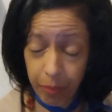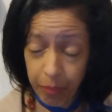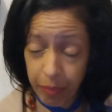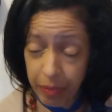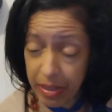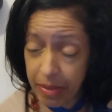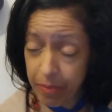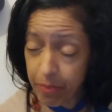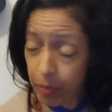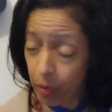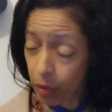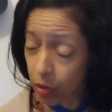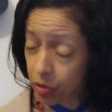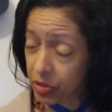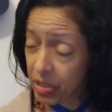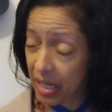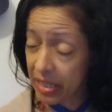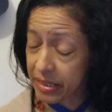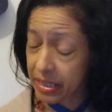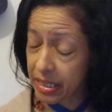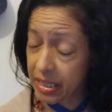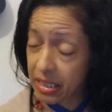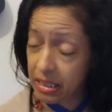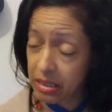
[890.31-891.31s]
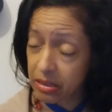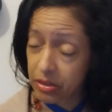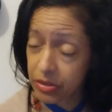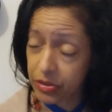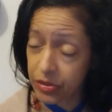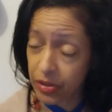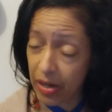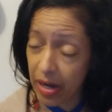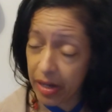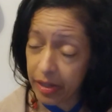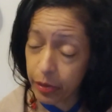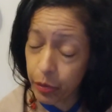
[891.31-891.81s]
people that
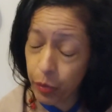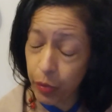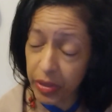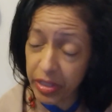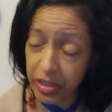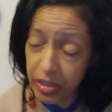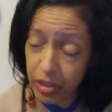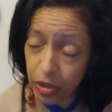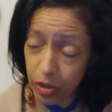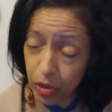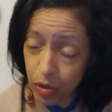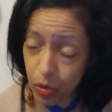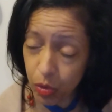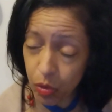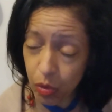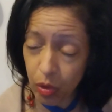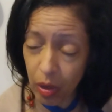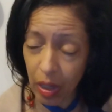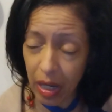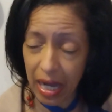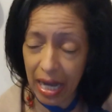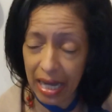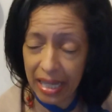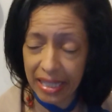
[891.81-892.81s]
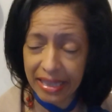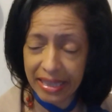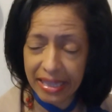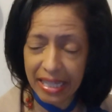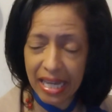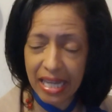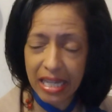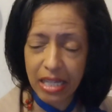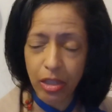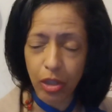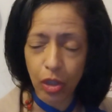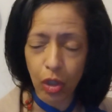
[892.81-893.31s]
interact with you and
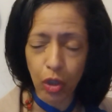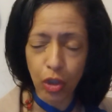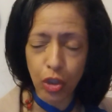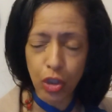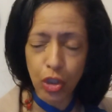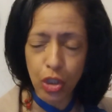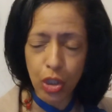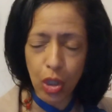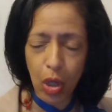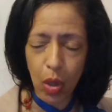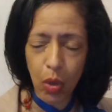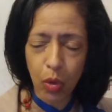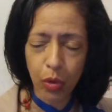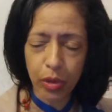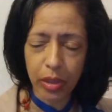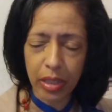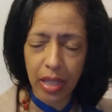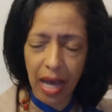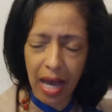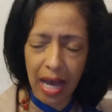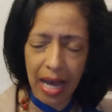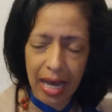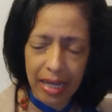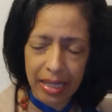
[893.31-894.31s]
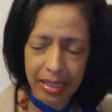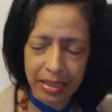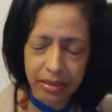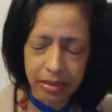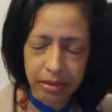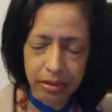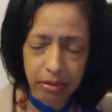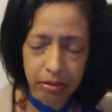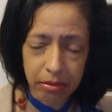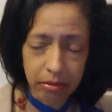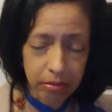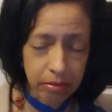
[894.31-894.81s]
they don't know that
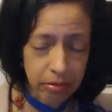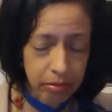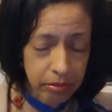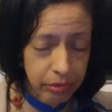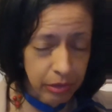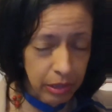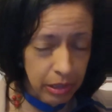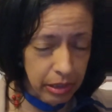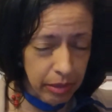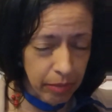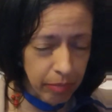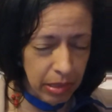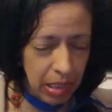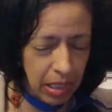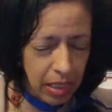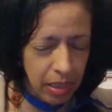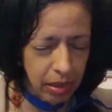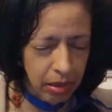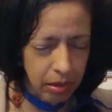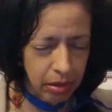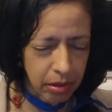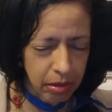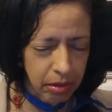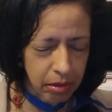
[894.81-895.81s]
fill the blank.